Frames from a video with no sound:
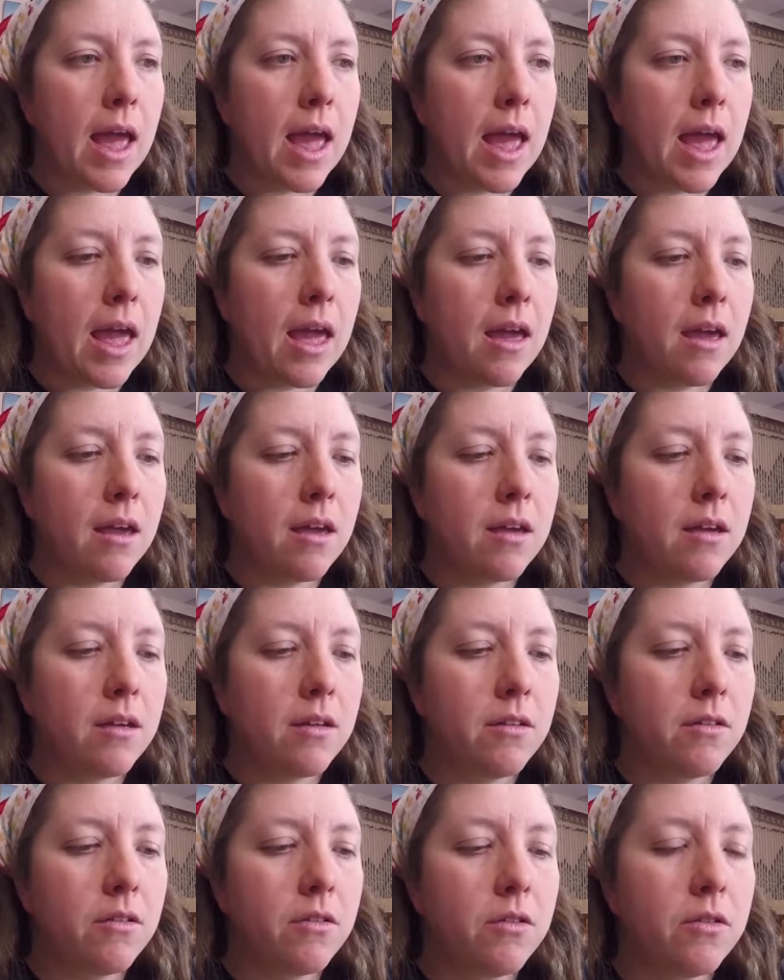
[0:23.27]

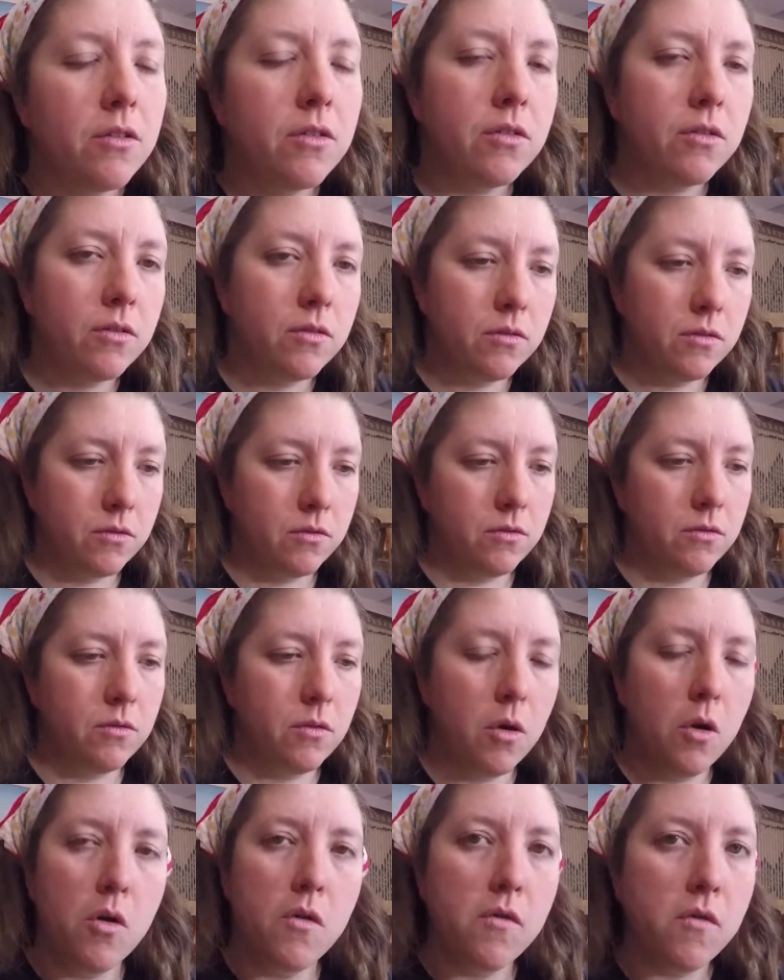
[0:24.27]
and
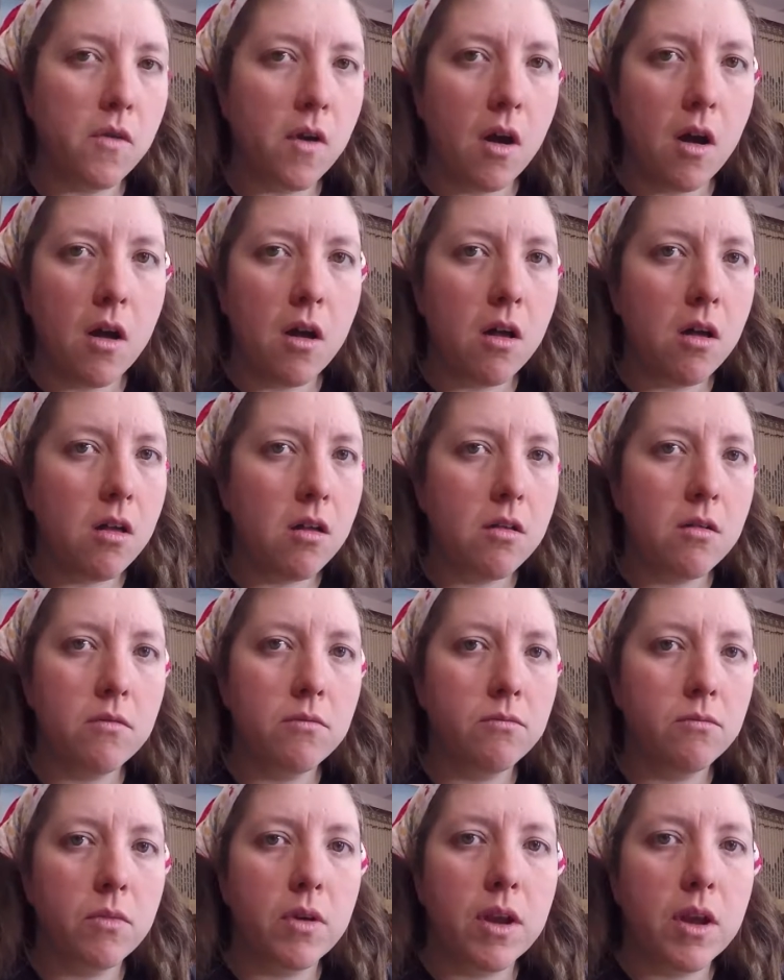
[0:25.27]

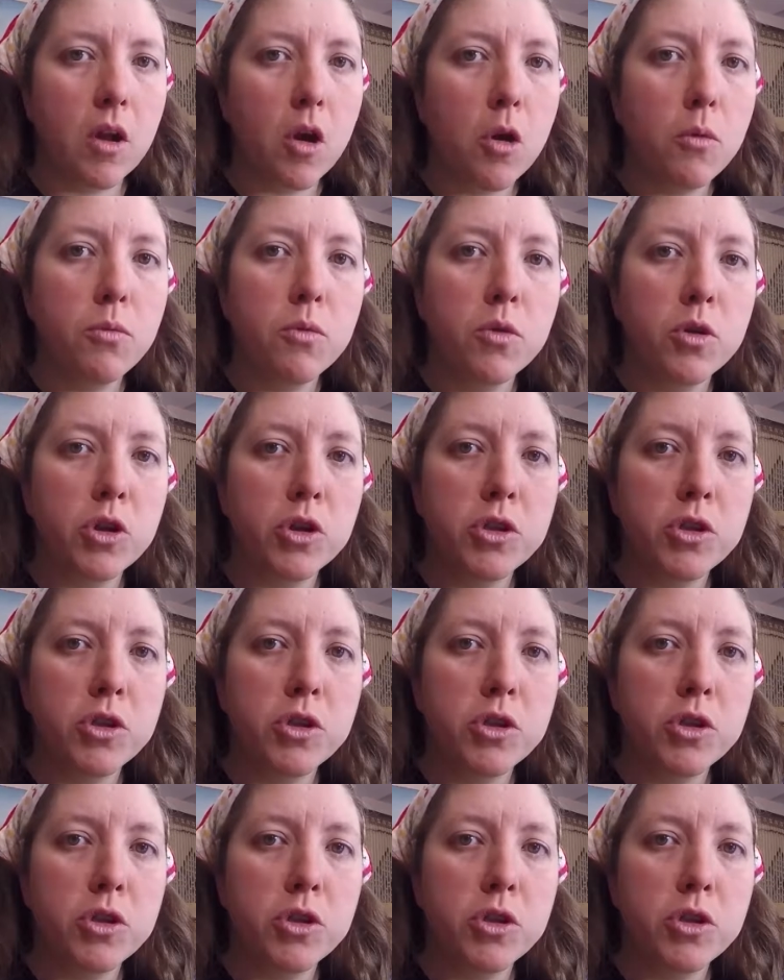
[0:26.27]
overall, what I hope